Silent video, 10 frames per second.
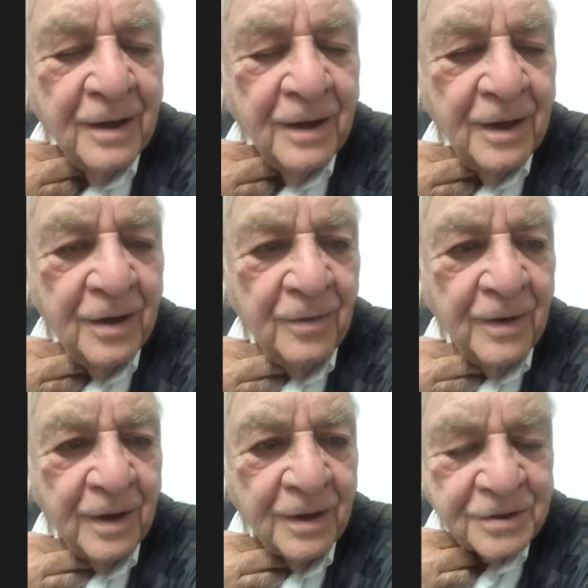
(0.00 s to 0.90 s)
you know,
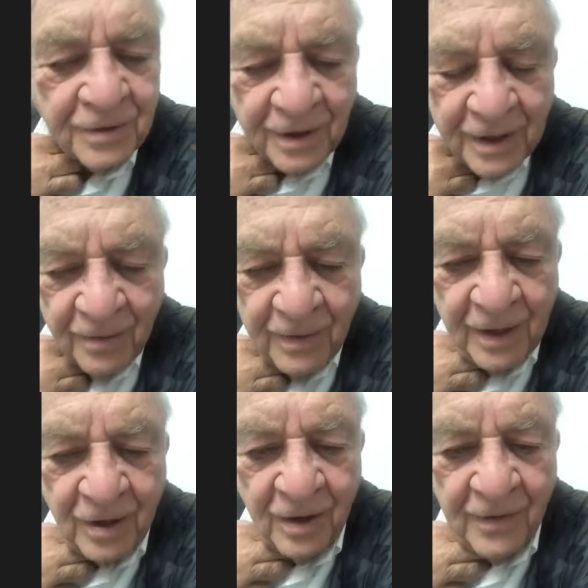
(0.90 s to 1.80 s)
in Australia. What do you
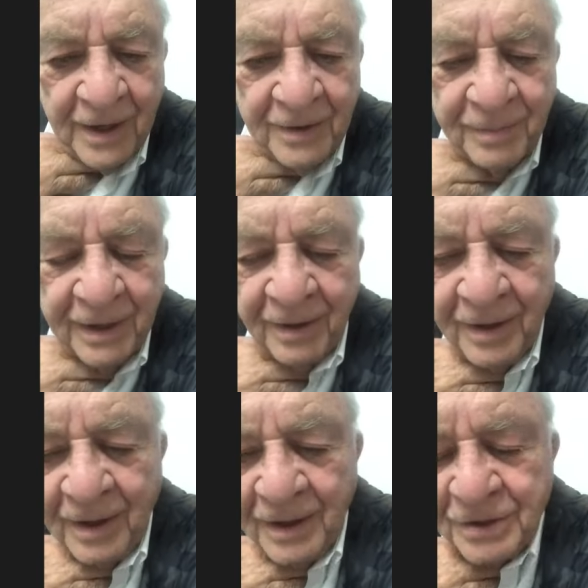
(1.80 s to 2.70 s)
call that big
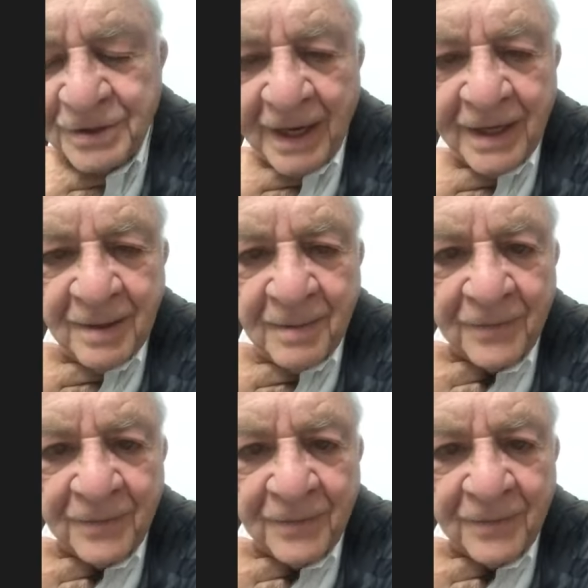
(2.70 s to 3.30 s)
The opera